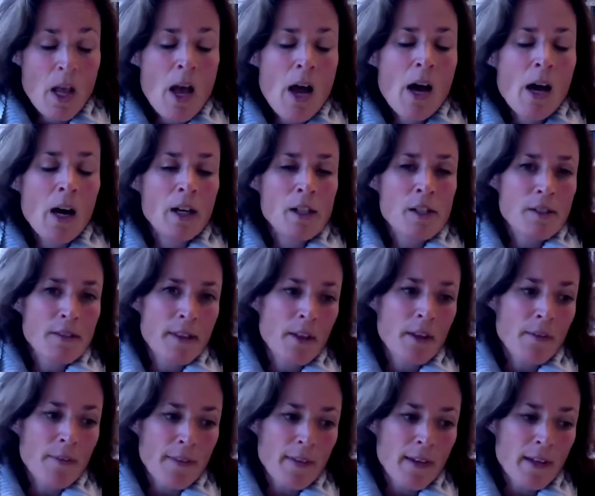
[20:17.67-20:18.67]
I
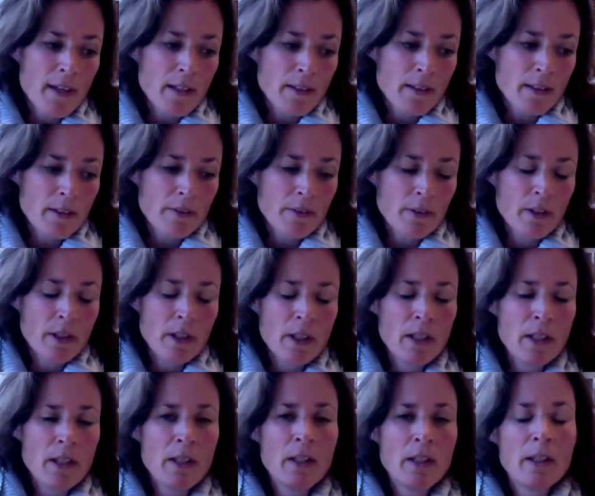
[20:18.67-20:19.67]
still think that
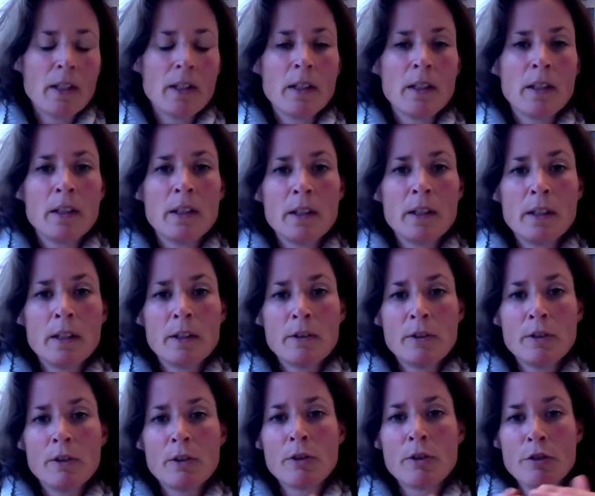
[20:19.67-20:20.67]
in
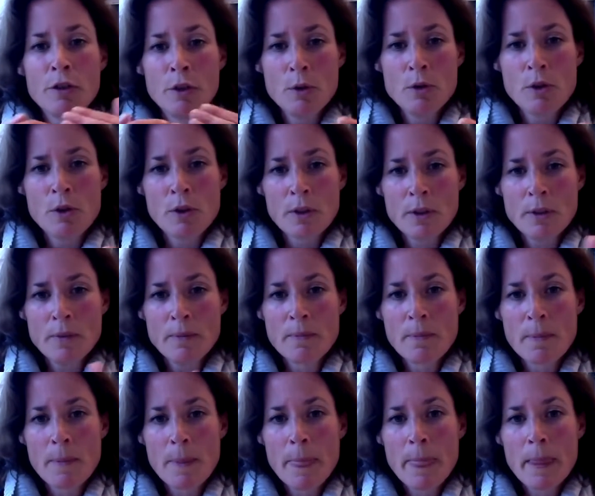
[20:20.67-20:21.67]
the future,
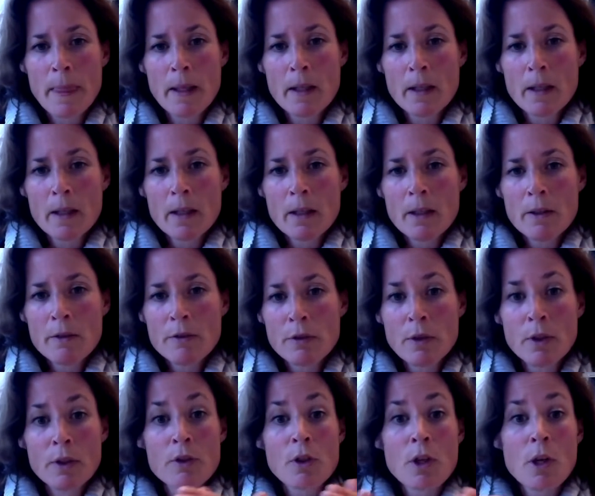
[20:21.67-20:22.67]

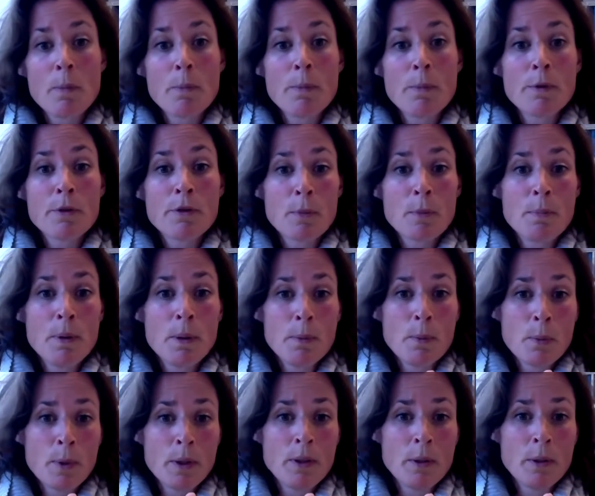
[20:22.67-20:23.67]
for example, for people
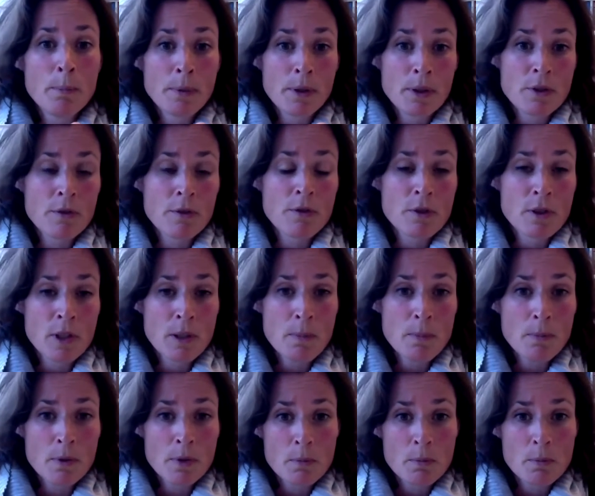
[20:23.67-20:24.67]
with depressive
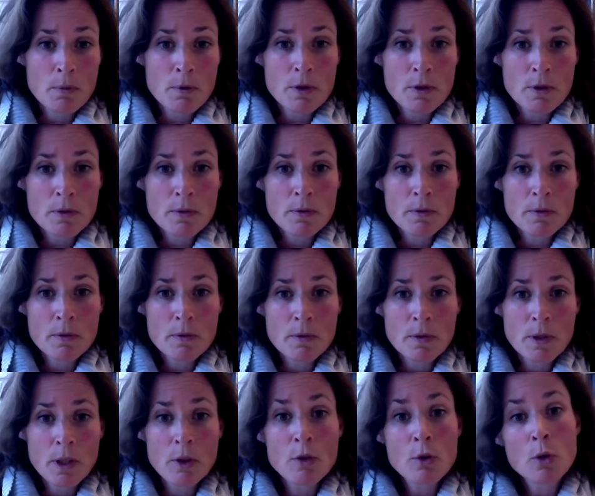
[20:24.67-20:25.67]
symptoms,
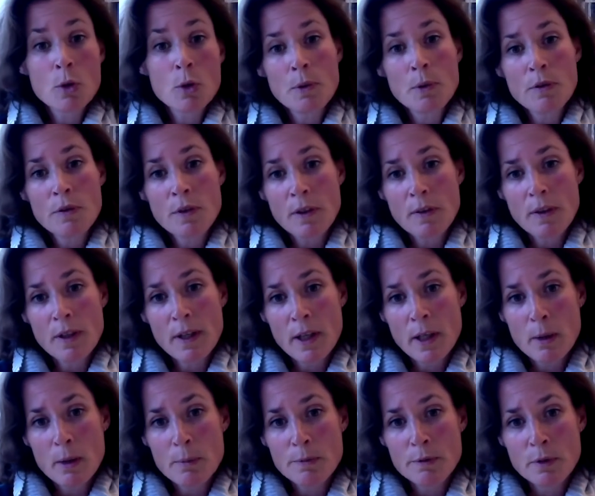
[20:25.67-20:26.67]
it could be very
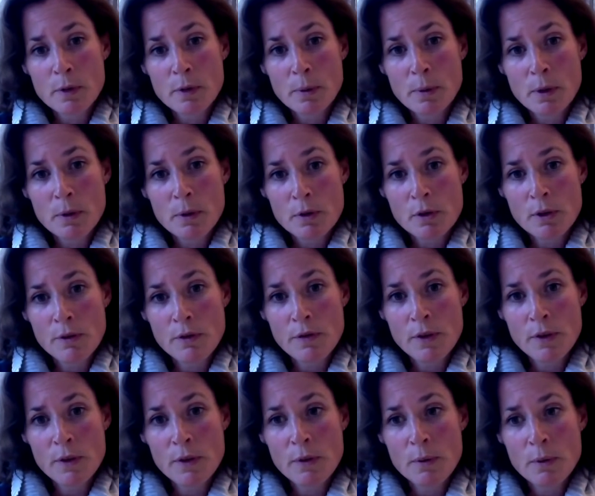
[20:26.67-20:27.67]
helpful, because if
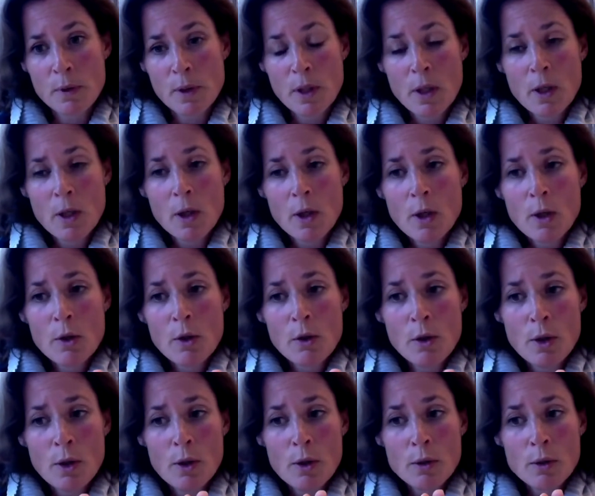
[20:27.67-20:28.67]
you
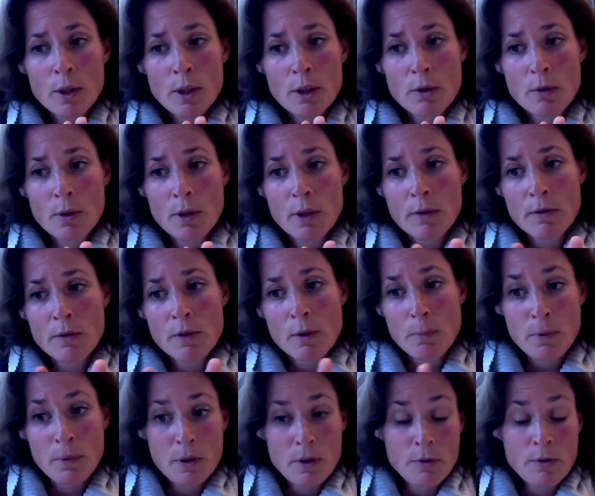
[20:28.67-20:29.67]
know that you have
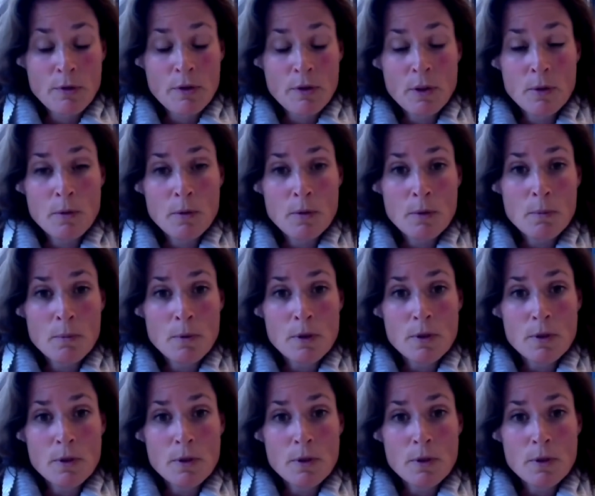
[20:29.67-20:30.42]
depressive symptoms